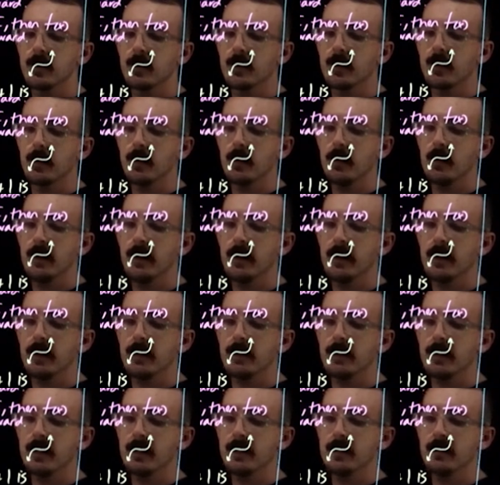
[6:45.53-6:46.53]
So we're going to plug in
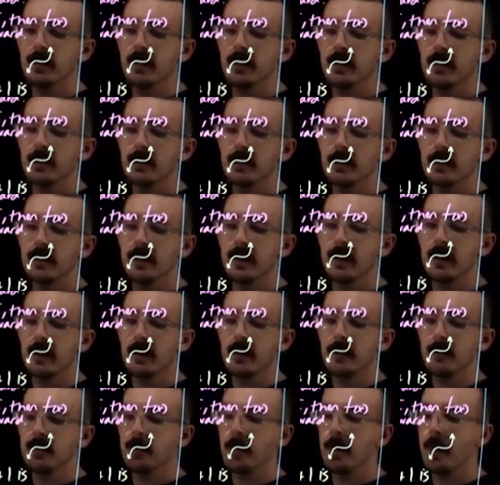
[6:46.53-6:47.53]
our test values in
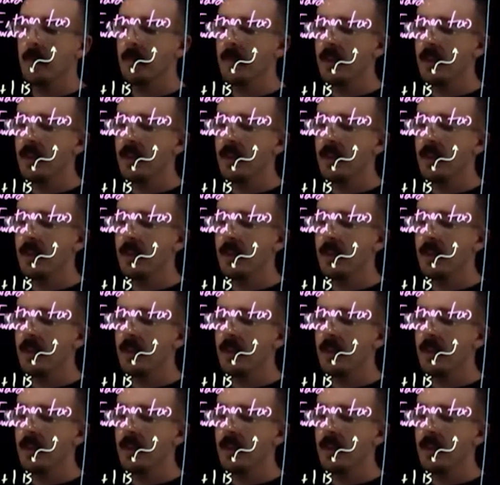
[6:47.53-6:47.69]
there.